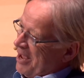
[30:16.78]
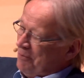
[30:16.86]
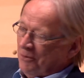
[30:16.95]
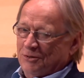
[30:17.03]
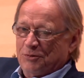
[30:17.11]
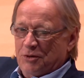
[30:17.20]

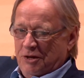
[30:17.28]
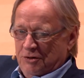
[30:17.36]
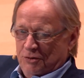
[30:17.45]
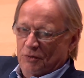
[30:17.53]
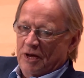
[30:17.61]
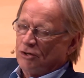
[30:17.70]
happens with
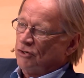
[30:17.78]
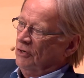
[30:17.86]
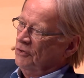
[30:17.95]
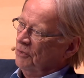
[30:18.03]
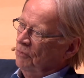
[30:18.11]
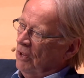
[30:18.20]
Hindu
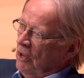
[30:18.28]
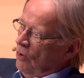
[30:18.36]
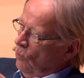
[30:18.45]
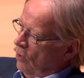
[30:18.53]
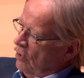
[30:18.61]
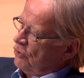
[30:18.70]
nationalism.
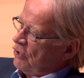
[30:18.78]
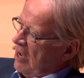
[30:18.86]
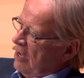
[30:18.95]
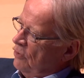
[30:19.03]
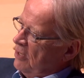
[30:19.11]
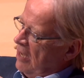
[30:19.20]
Watch
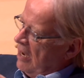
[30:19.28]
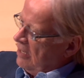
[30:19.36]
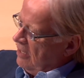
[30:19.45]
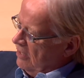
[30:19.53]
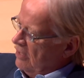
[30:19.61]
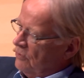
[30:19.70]
how the
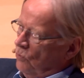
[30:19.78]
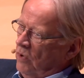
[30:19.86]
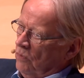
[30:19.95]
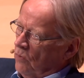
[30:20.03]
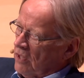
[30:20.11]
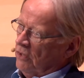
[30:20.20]
uglier,
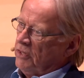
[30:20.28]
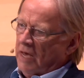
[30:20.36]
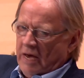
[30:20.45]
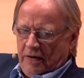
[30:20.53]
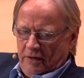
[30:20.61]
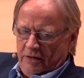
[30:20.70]
wh whether the
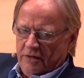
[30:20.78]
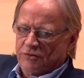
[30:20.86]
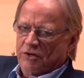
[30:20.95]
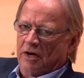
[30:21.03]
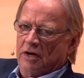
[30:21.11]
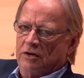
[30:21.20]
uglier
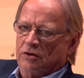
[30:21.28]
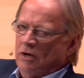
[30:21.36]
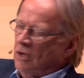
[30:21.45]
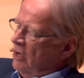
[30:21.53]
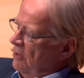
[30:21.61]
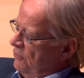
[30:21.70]
side
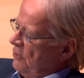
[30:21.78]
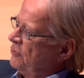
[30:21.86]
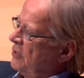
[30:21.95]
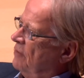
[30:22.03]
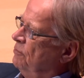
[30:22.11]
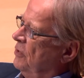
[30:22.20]
of this
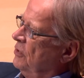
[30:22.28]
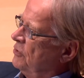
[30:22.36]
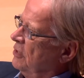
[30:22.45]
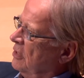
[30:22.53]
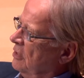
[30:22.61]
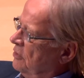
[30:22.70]
government
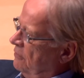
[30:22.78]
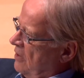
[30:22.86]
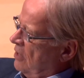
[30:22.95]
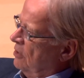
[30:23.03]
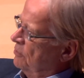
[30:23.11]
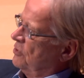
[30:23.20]

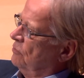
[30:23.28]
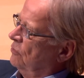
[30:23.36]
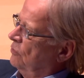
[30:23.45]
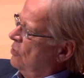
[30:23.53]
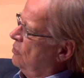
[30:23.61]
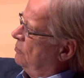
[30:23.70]
develops.
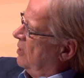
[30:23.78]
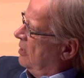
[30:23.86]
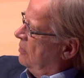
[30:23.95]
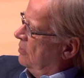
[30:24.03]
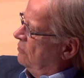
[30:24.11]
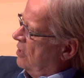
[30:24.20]
Ro
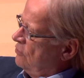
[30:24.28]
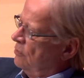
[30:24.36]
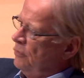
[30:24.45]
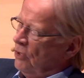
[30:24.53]
uh, Narendra